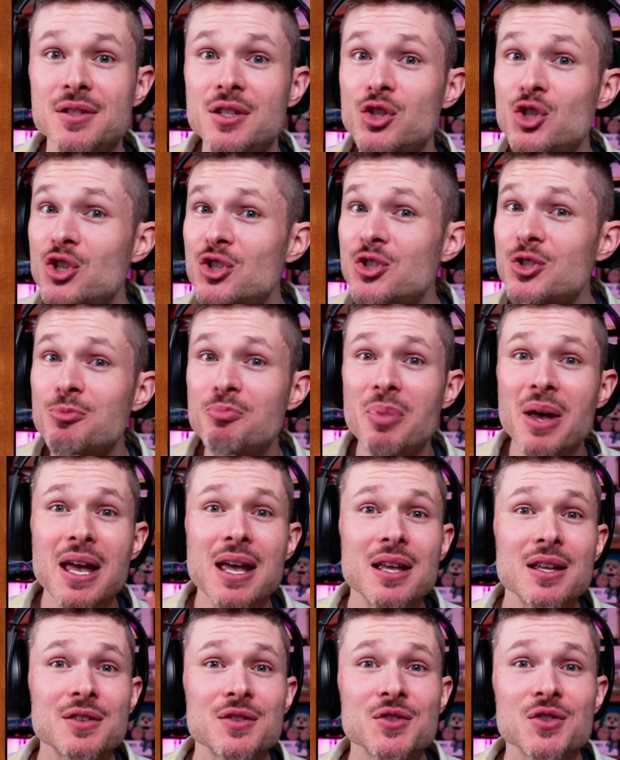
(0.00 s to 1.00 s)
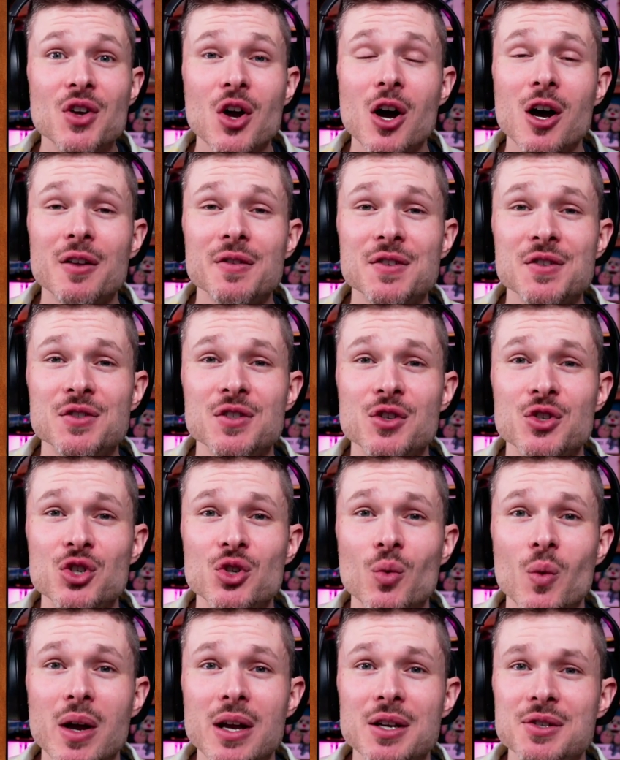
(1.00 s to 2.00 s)
It just depends on the
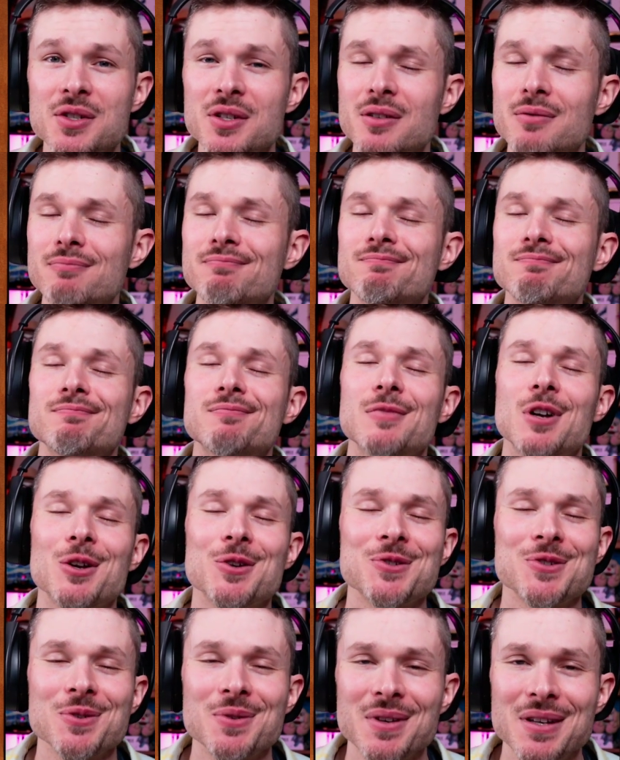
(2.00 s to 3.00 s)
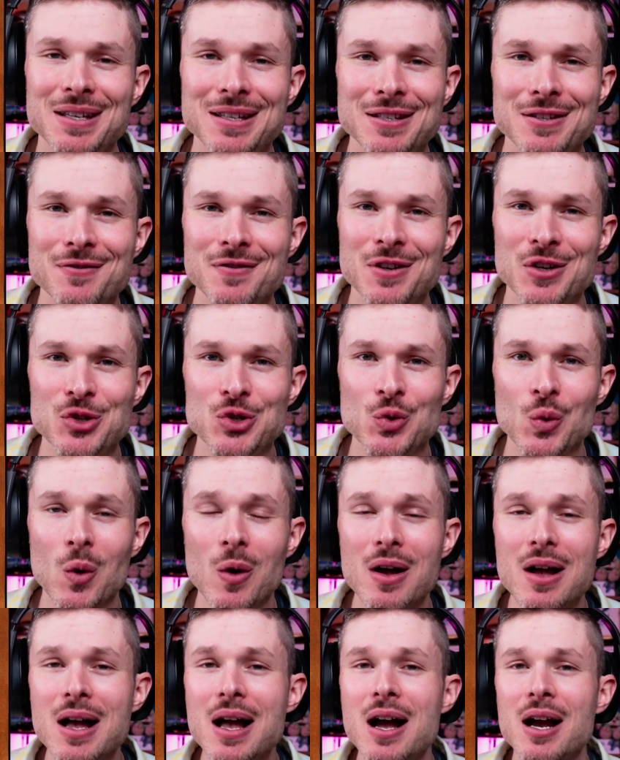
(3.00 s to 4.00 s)
situation, also the individual.
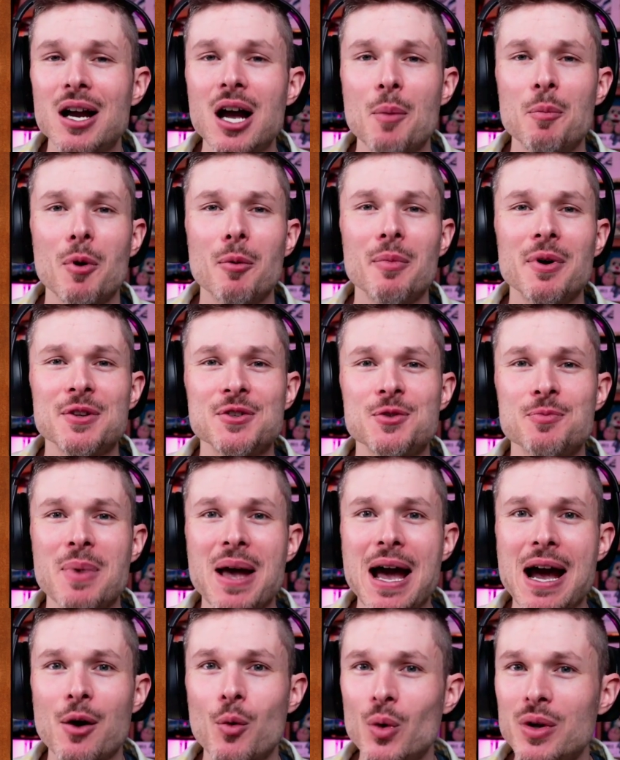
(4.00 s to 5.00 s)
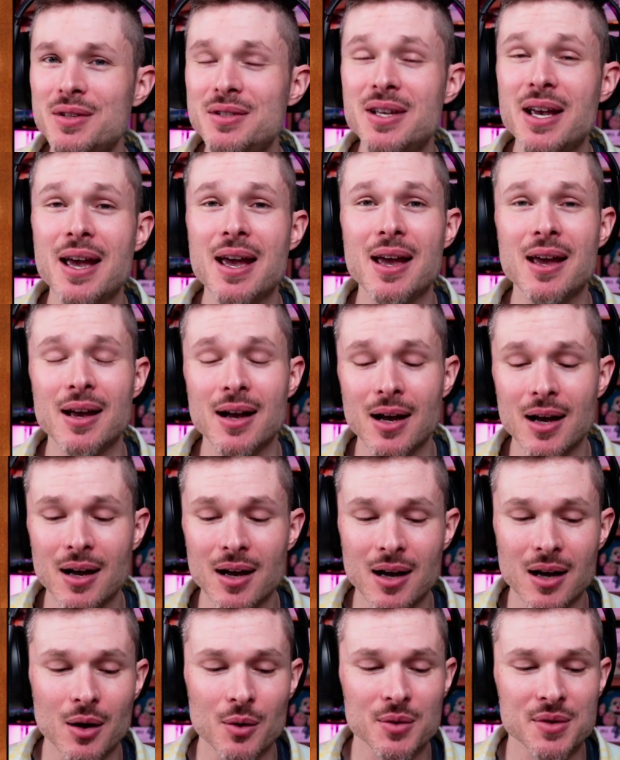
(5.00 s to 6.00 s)
A couple months back, one day,
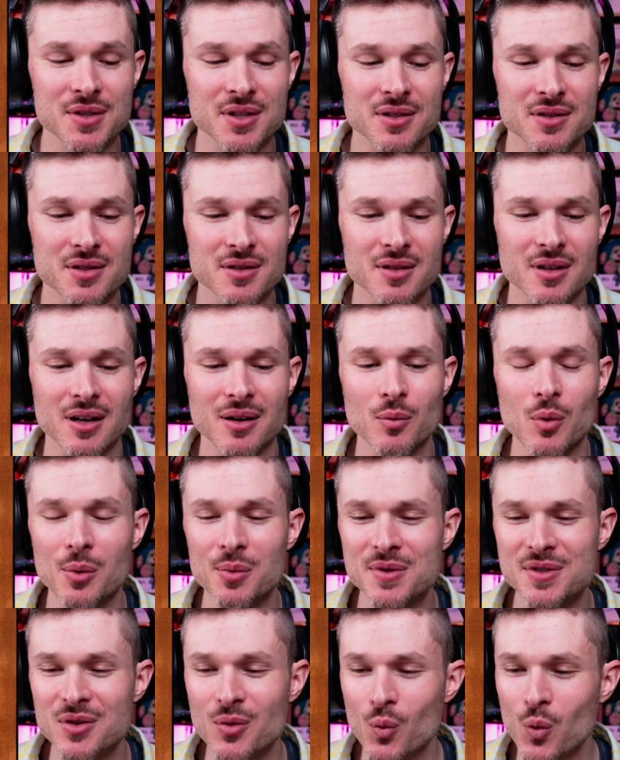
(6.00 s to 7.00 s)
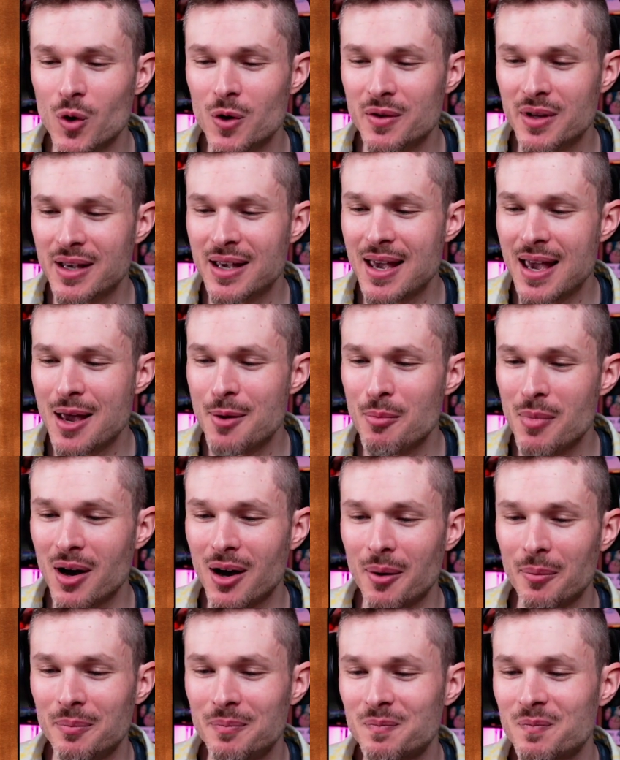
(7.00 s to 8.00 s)
uh, was it uh, what was the word that came
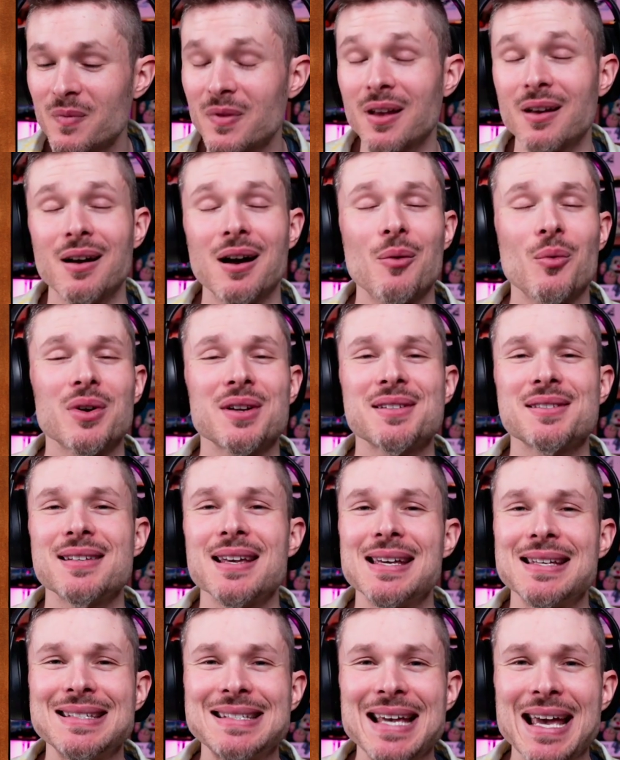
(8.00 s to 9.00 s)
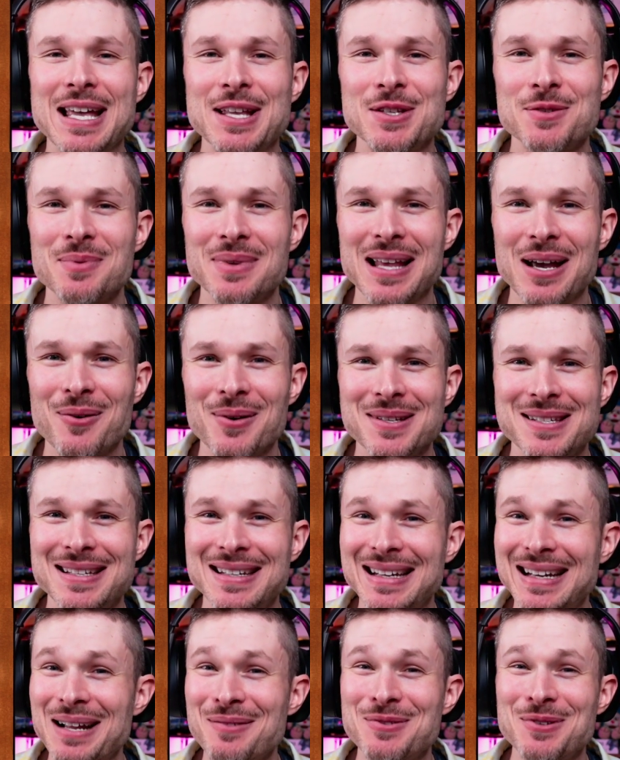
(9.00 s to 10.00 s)
up? I want to say intense, but that wasn't
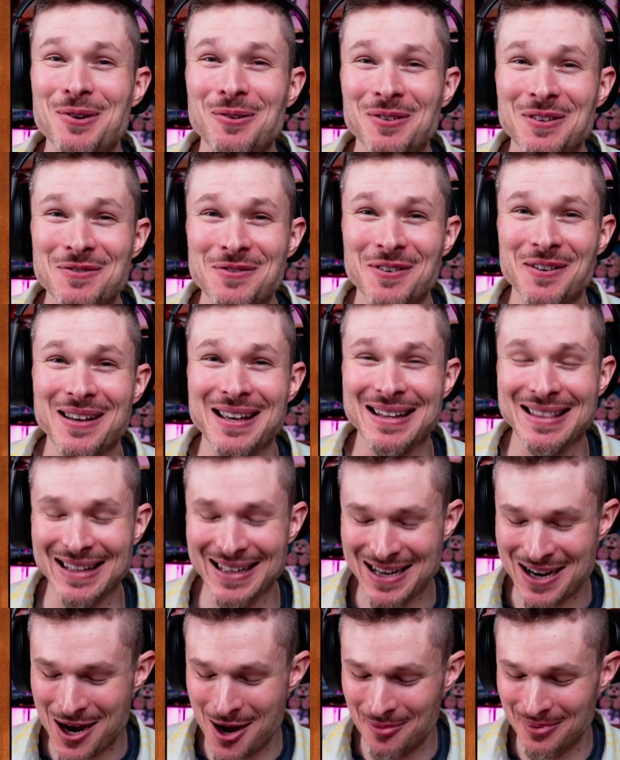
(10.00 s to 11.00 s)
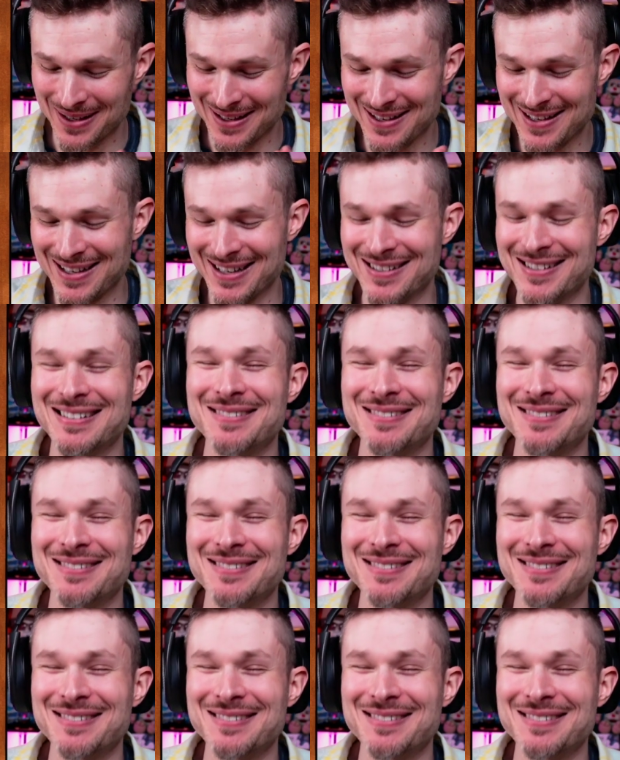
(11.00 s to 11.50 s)
it. I'm totally forgetting the copy here.